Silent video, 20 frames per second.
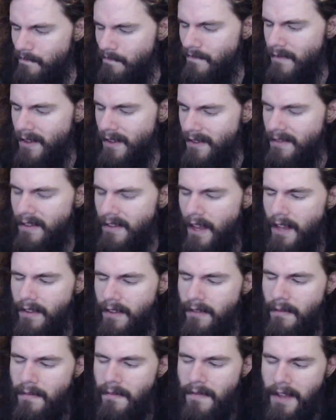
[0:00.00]
say
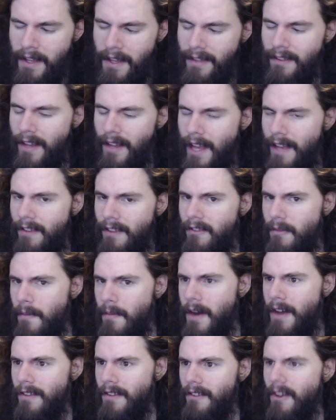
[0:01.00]
some things against
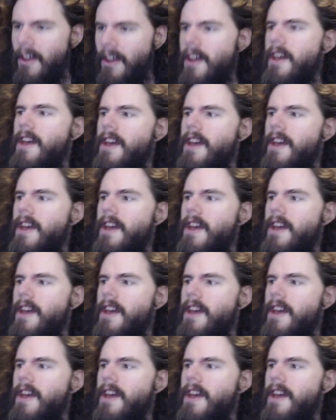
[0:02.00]
Musk.